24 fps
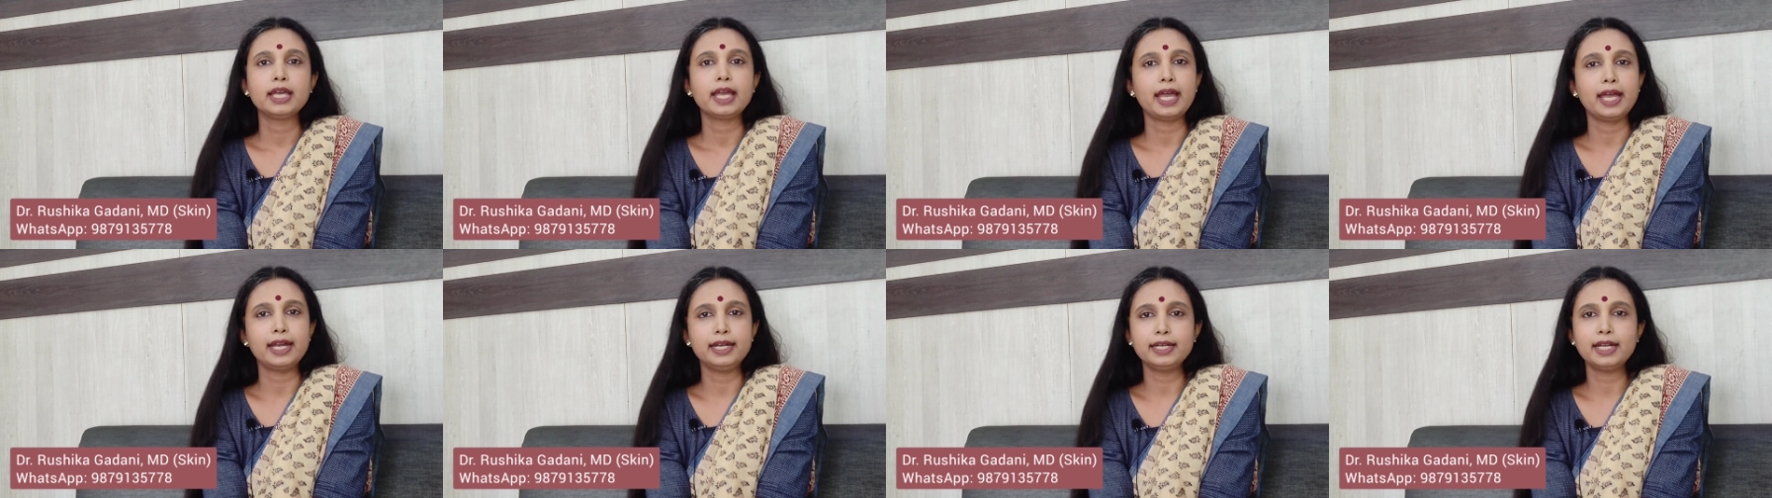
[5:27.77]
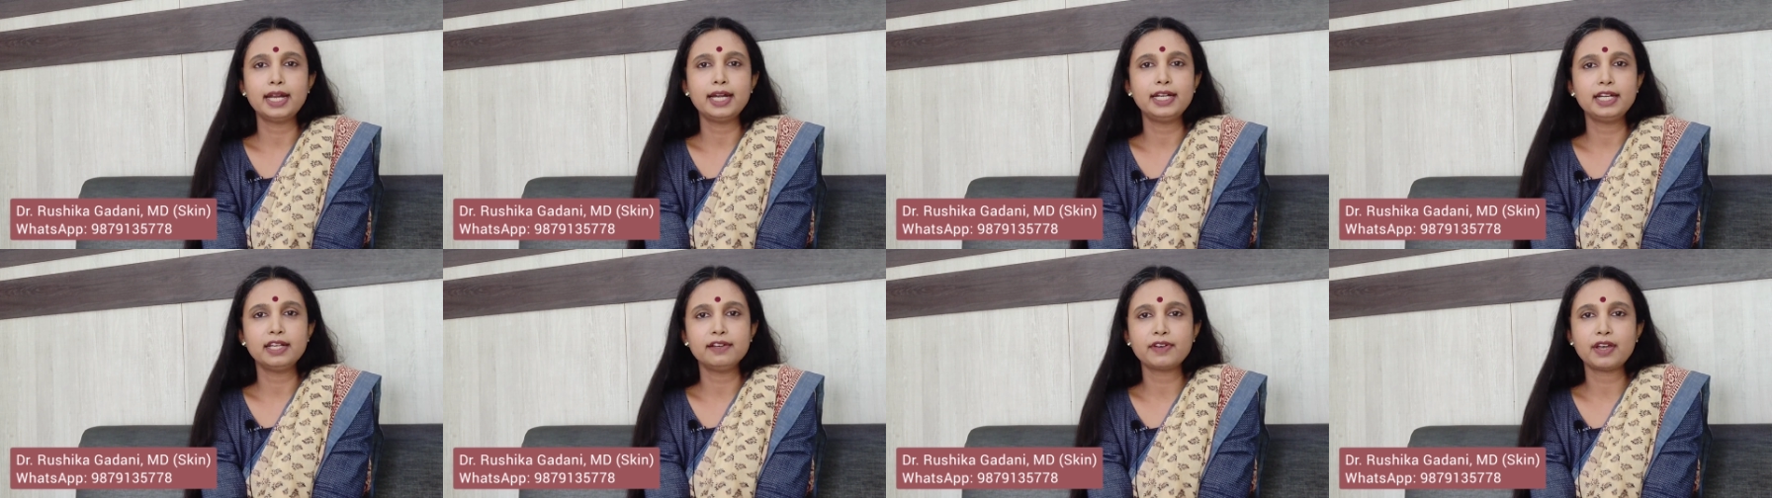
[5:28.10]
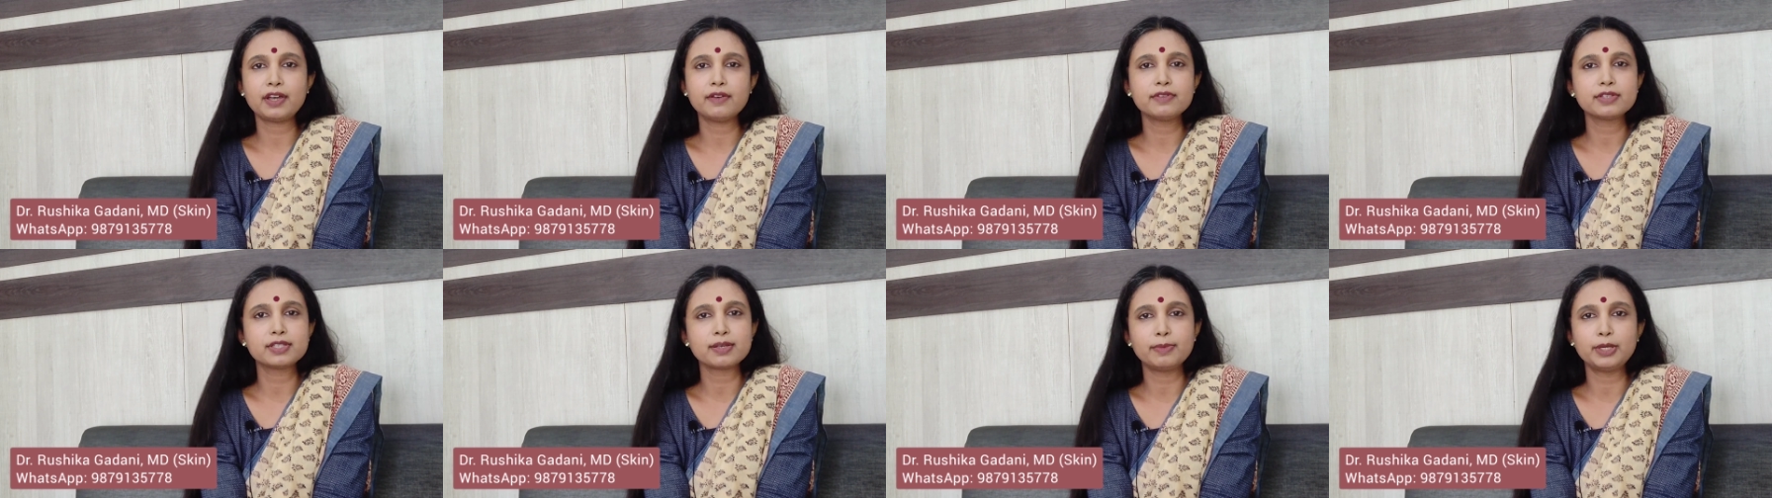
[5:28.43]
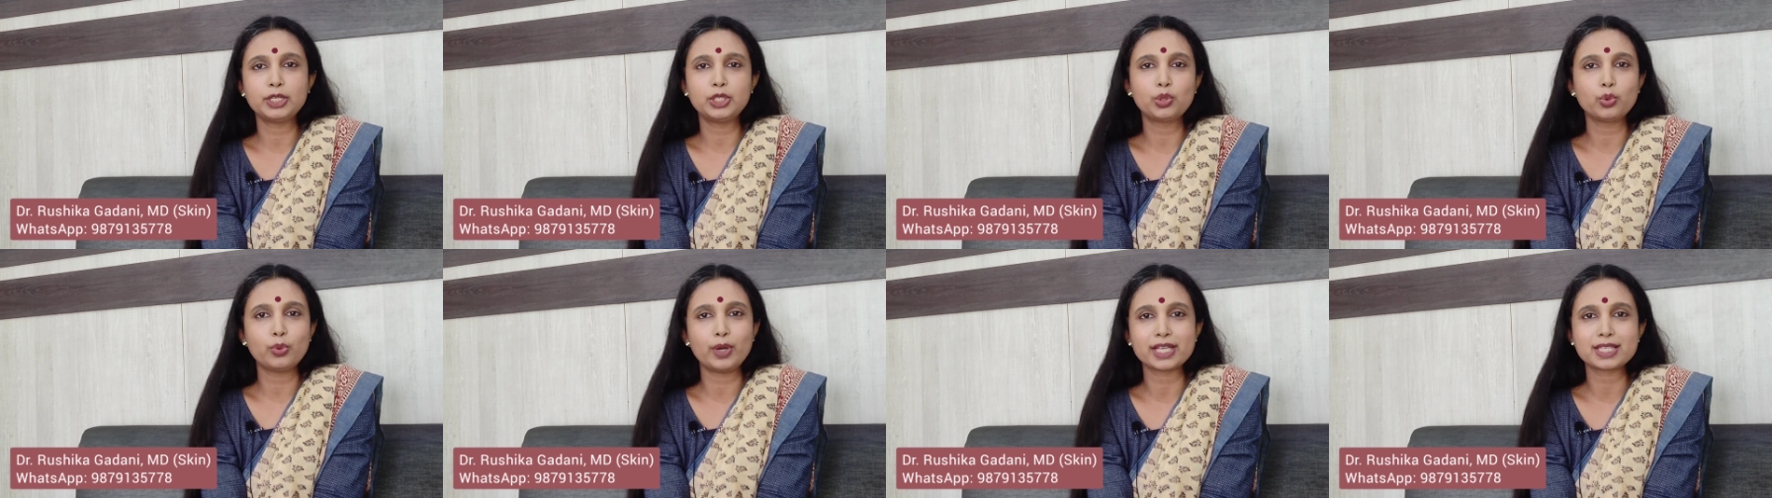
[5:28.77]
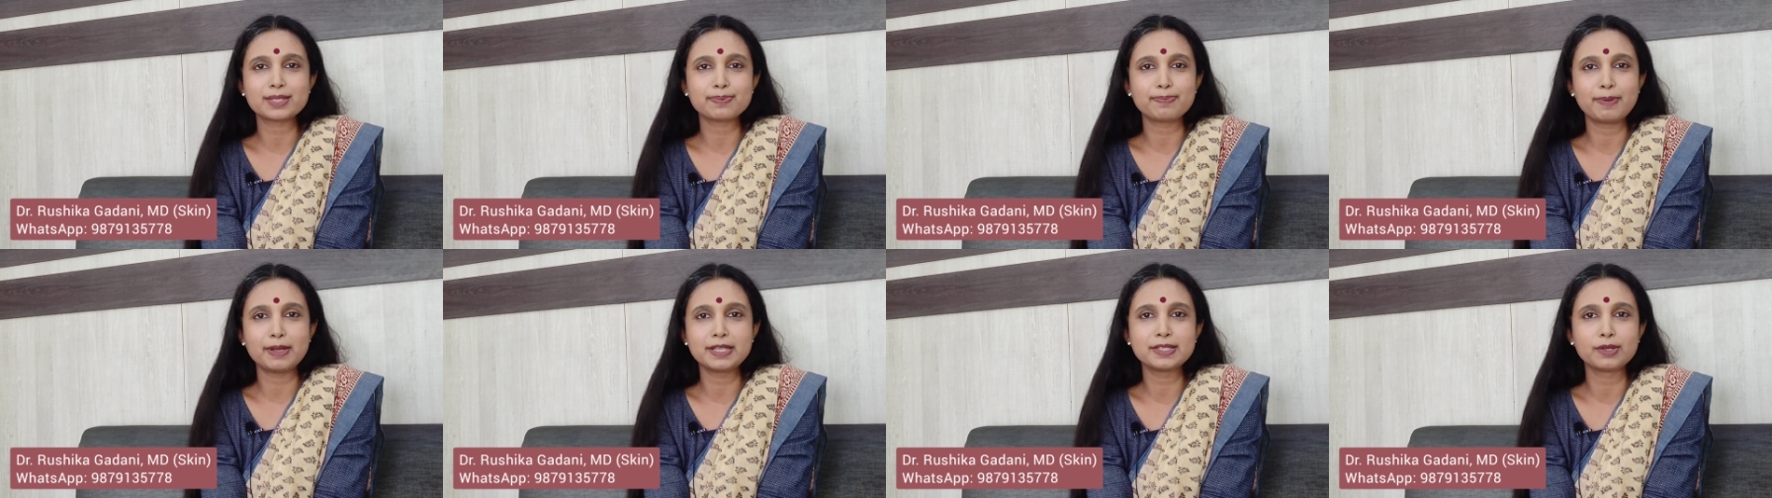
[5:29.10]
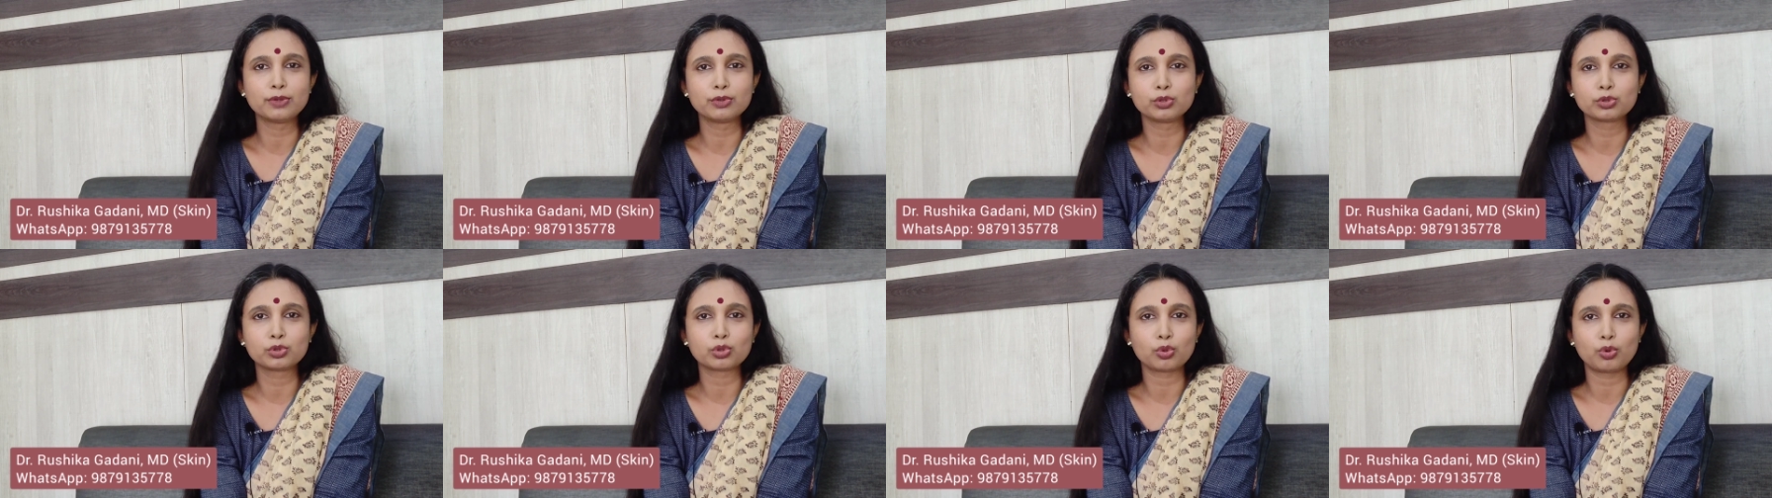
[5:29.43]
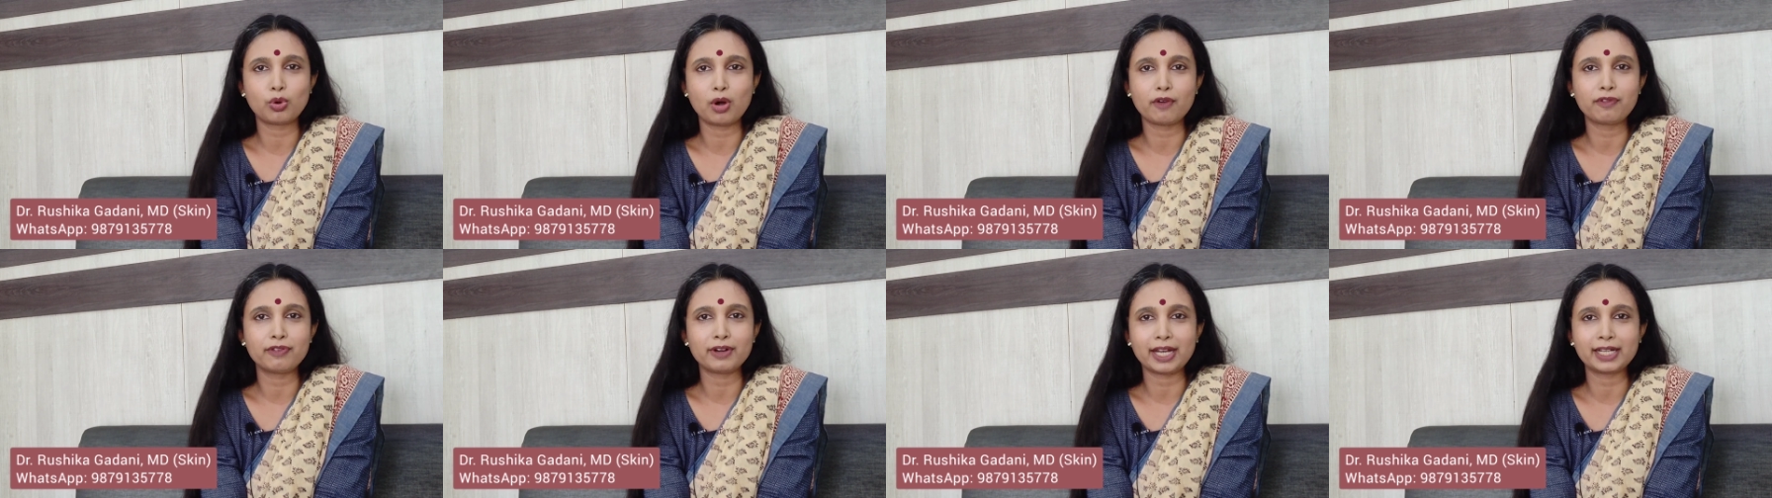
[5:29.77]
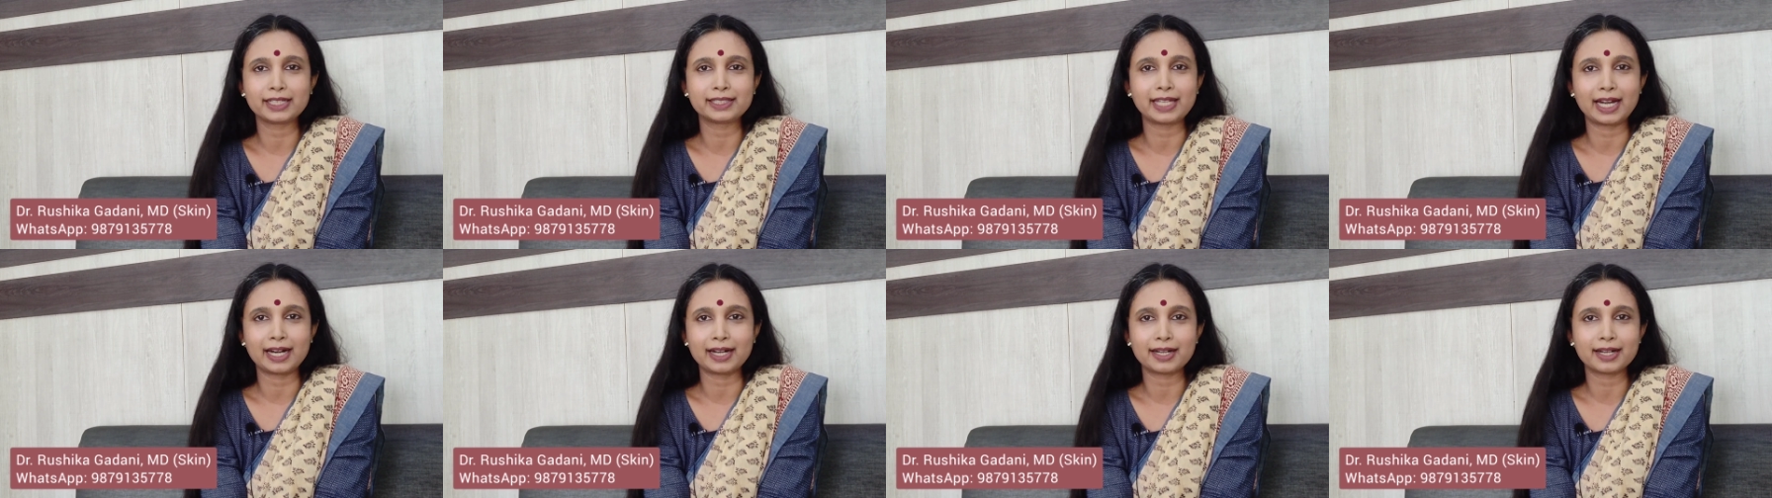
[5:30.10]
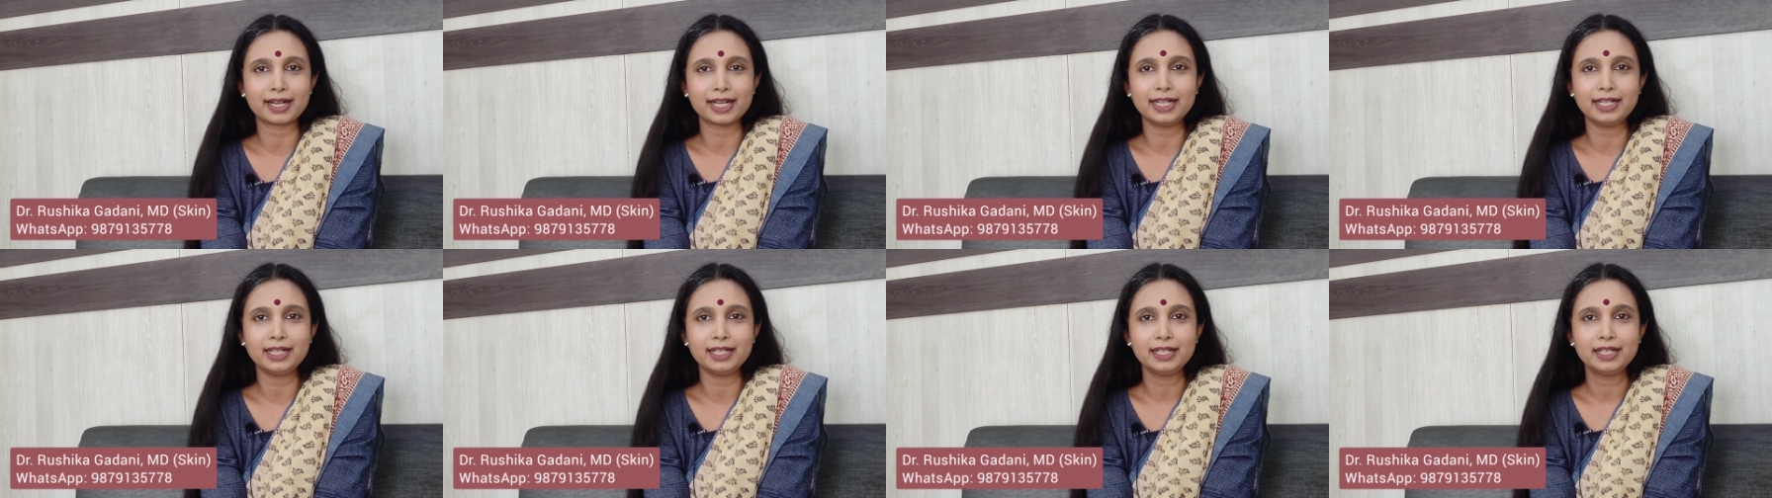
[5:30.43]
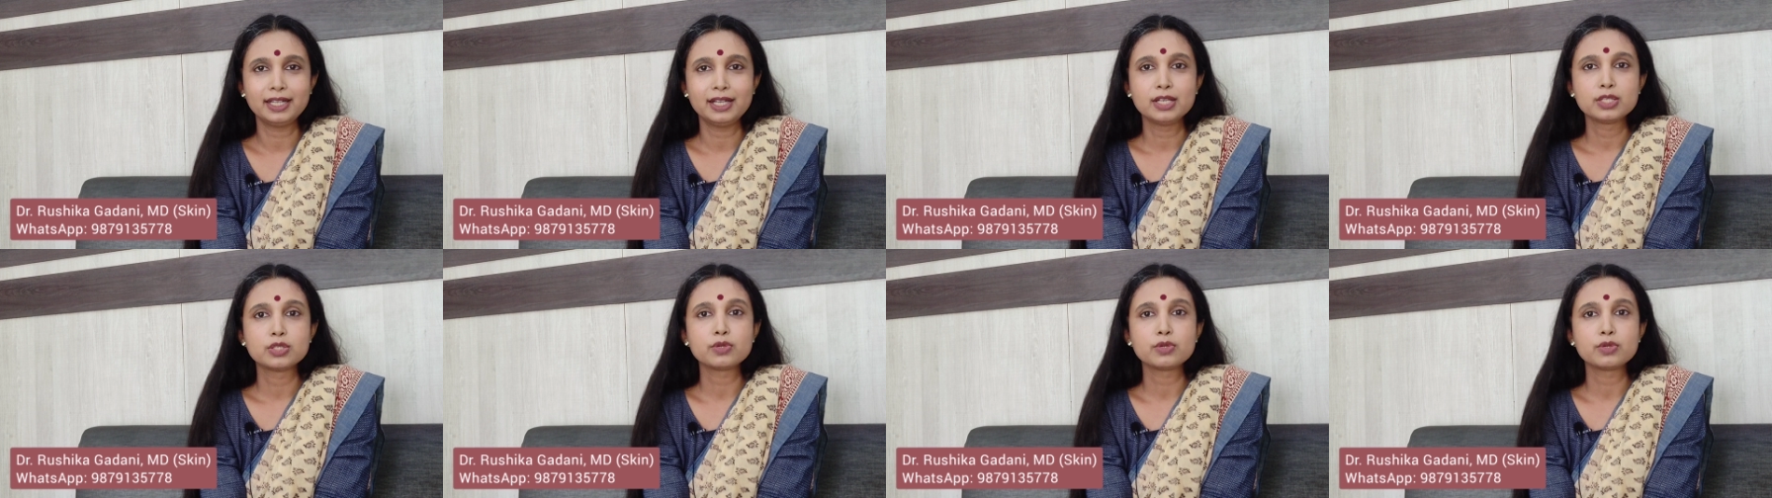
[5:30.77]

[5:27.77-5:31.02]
N95 is a bit too expensive to throw off like that, right?